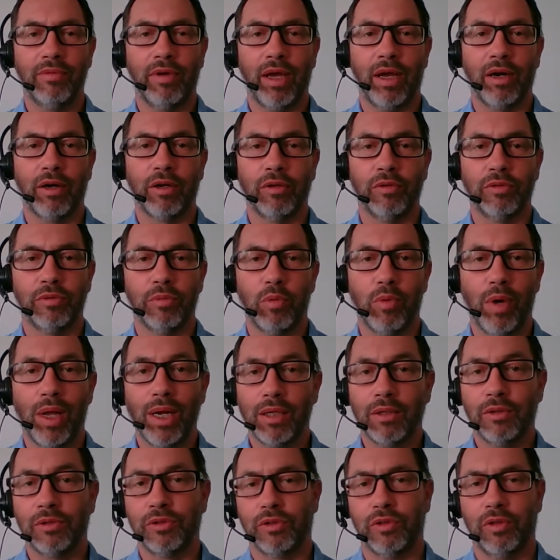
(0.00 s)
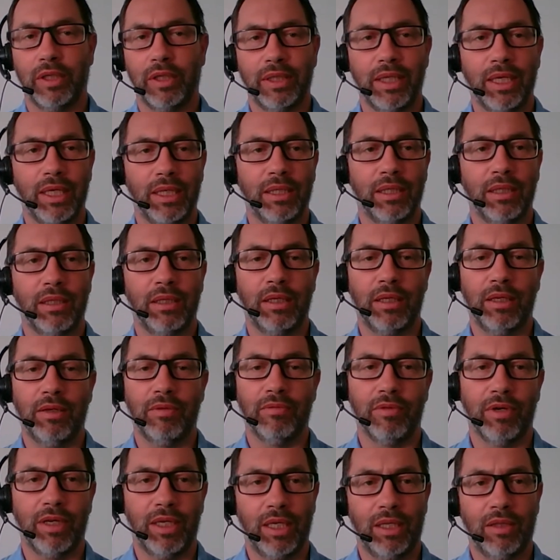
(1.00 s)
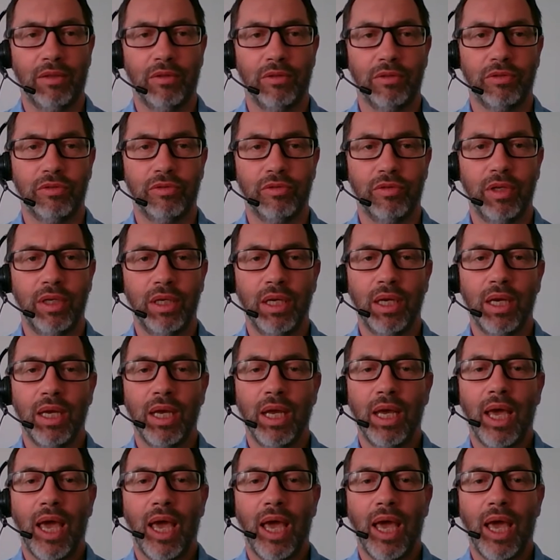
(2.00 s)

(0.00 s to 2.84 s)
They are well consolidated in the industry,